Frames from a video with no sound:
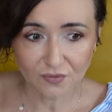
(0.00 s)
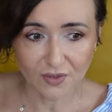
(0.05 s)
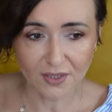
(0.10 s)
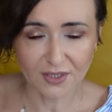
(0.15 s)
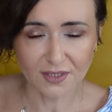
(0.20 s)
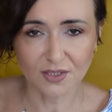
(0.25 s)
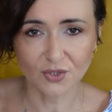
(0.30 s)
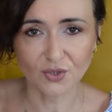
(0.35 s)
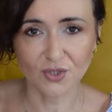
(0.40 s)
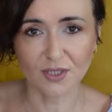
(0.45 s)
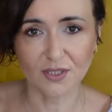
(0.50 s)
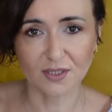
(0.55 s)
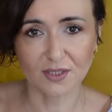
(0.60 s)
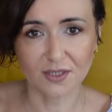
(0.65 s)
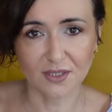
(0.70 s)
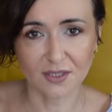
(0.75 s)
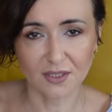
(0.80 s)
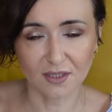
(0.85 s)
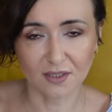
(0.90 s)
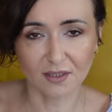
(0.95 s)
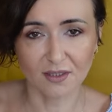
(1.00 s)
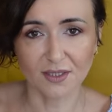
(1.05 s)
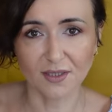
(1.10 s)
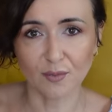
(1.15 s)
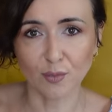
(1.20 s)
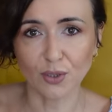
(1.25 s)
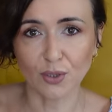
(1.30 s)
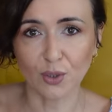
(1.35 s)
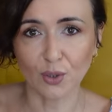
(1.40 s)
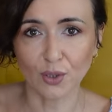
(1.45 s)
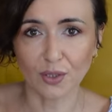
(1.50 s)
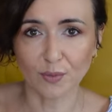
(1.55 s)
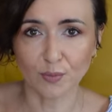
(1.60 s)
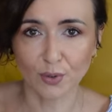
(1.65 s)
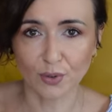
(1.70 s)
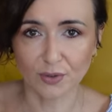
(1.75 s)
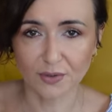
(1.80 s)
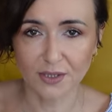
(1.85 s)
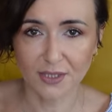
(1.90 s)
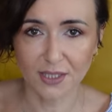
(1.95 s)
It's just a little bit longer
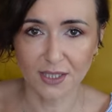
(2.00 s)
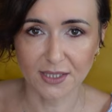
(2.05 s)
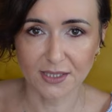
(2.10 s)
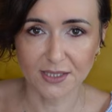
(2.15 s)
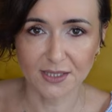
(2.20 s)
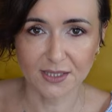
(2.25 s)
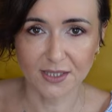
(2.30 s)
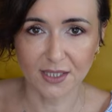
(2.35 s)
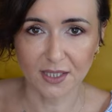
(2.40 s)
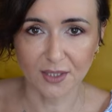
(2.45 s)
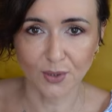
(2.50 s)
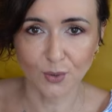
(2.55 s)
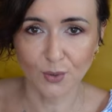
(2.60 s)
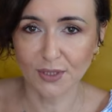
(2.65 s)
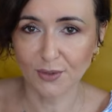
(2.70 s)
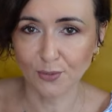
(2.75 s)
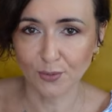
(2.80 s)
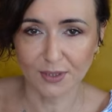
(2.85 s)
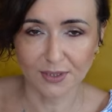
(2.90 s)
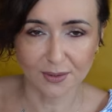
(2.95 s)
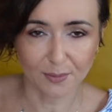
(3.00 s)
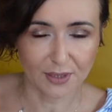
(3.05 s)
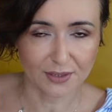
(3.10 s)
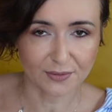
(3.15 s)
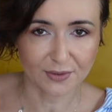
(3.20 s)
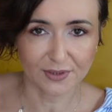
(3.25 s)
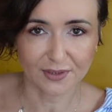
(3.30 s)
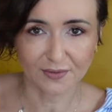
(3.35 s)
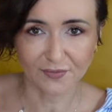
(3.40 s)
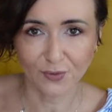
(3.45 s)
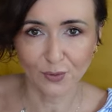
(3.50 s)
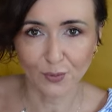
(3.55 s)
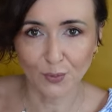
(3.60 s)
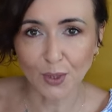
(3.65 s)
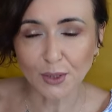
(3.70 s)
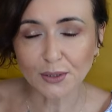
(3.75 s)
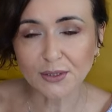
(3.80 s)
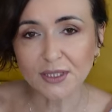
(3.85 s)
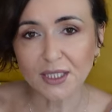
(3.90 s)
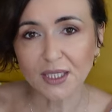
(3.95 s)
process. You can read about it if you
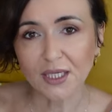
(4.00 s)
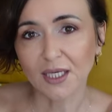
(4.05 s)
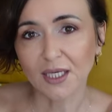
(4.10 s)
want.